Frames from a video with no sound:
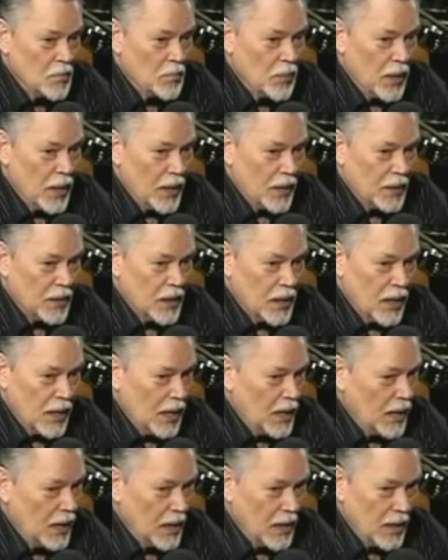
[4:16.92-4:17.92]
But
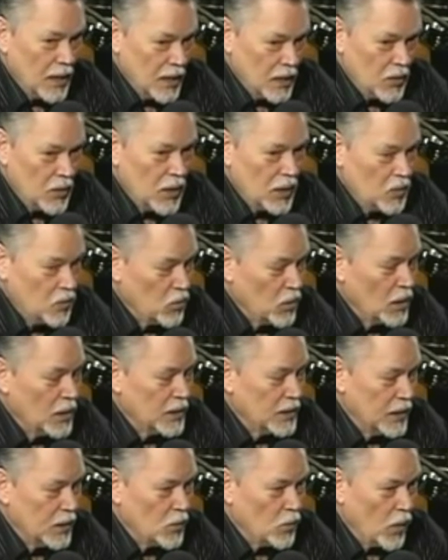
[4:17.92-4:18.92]
it really
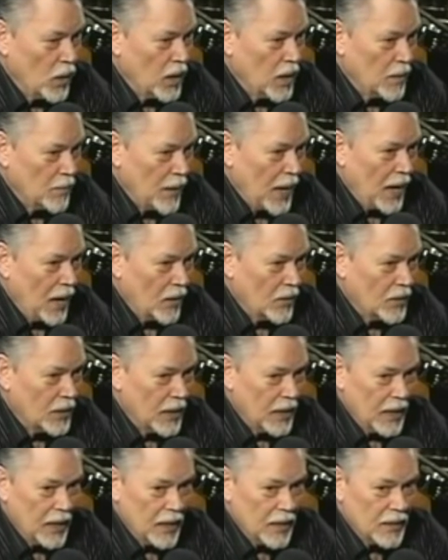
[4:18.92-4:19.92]
did wear him out,
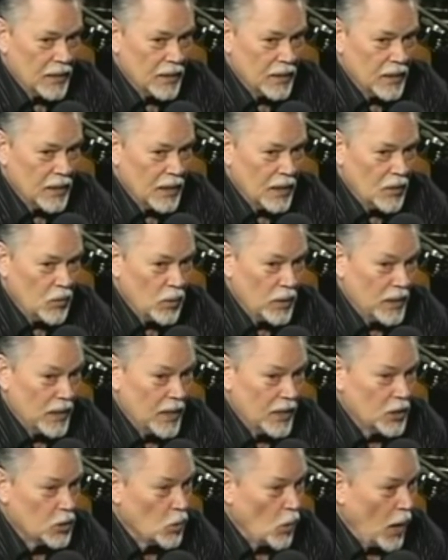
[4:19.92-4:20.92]
and we
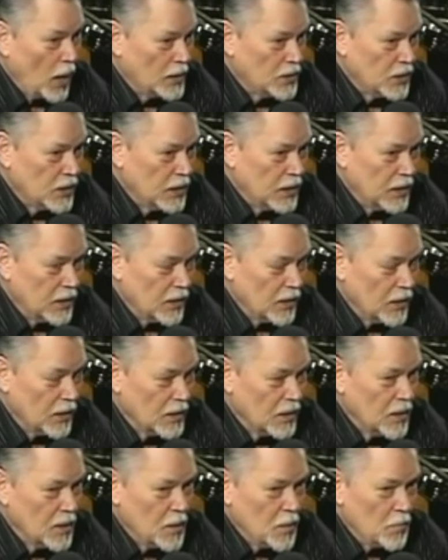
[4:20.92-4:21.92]
did it twice a year.
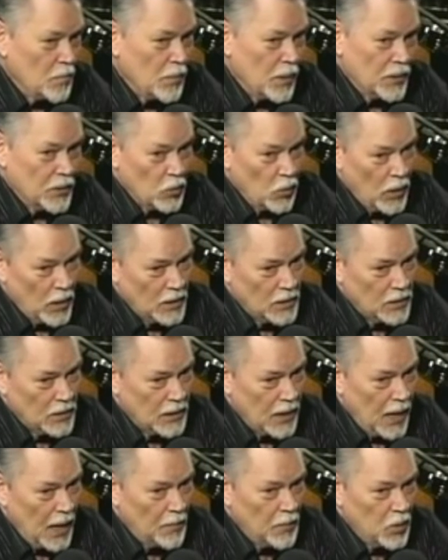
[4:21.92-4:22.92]
But the rest of
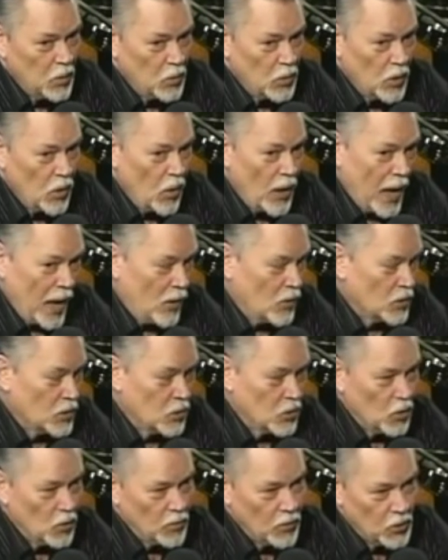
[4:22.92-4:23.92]
the time he would go out on
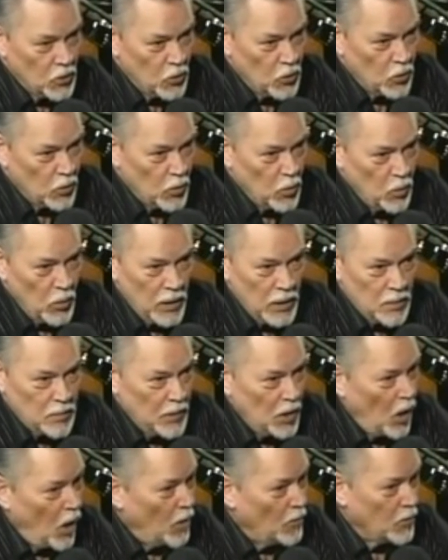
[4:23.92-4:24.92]
tour for 2 or 3 weeks,
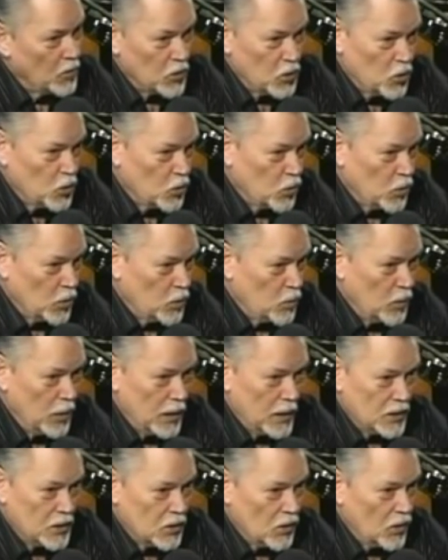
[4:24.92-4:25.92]
be off for 2 or 3
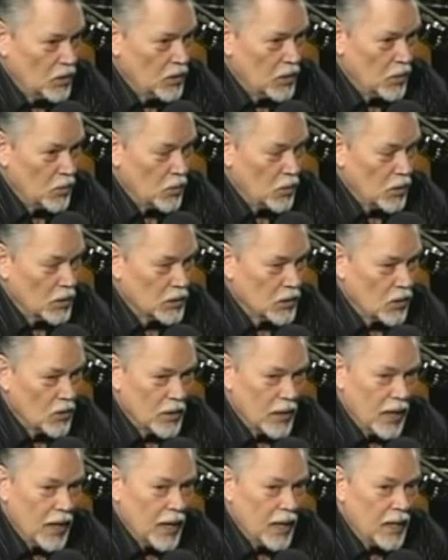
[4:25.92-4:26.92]
weeks, so it worked
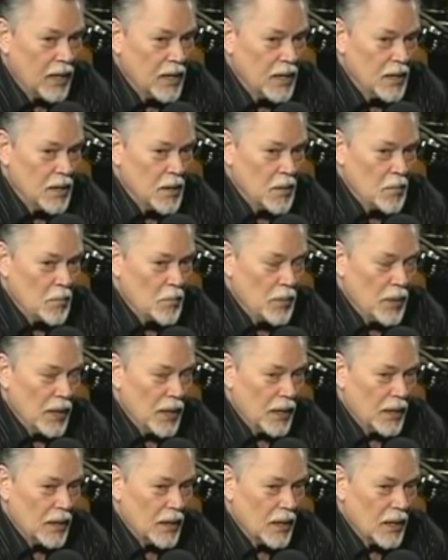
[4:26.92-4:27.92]
okay.
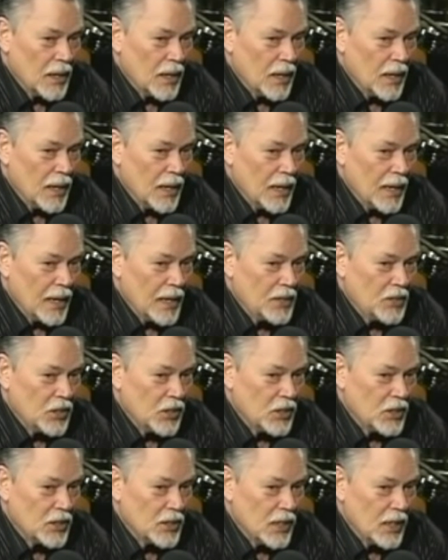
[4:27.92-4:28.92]
But he
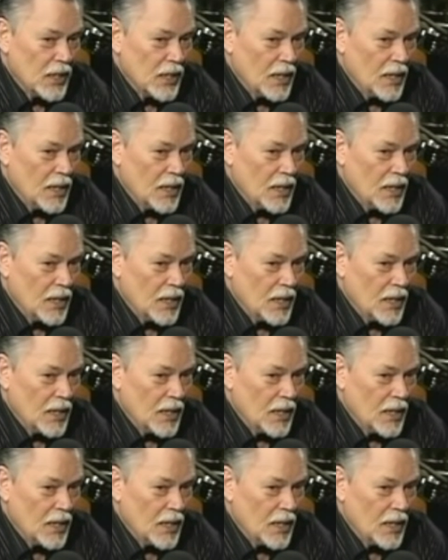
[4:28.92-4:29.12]
just,